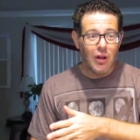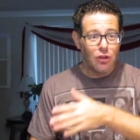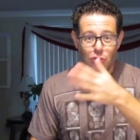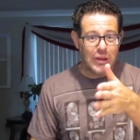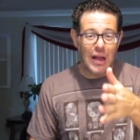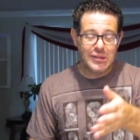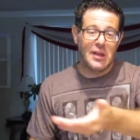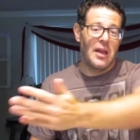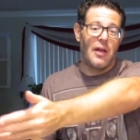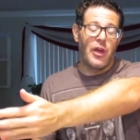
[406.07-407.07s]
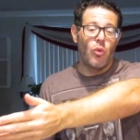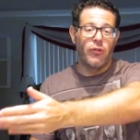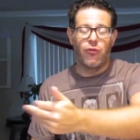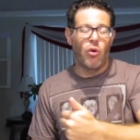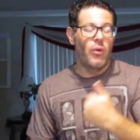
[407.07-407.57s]
you cannot say, yeah, they won
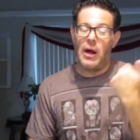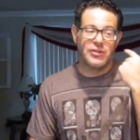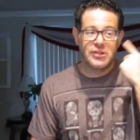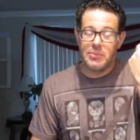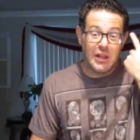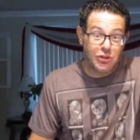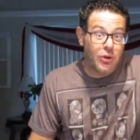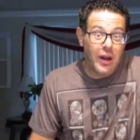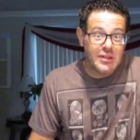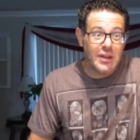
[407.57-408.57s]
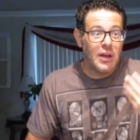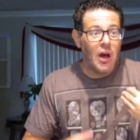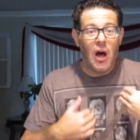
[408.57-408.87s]
4 rounds. To me, that's crazy.